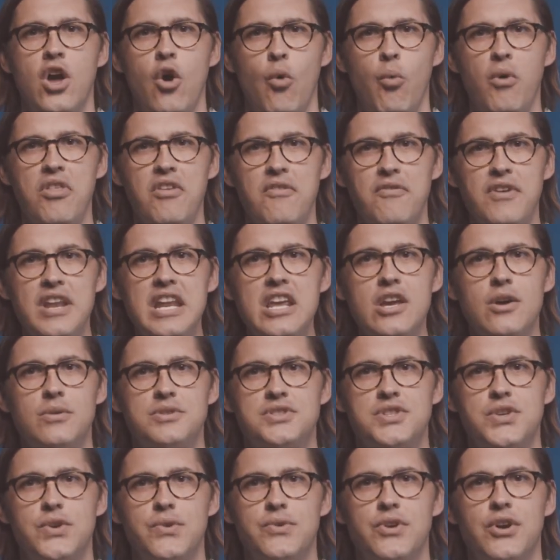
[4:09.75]
With a video
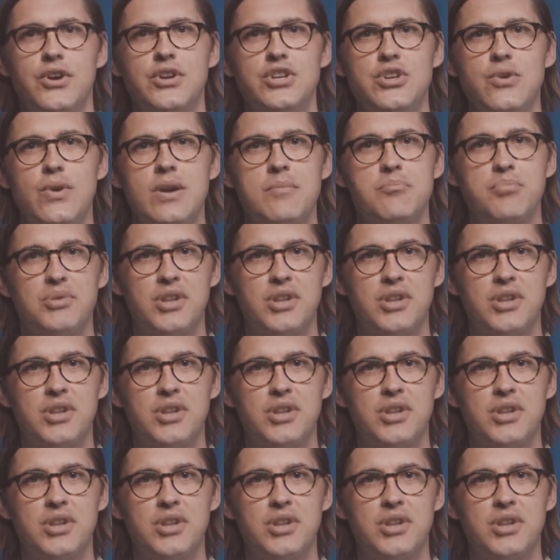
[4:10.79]
tuner, you can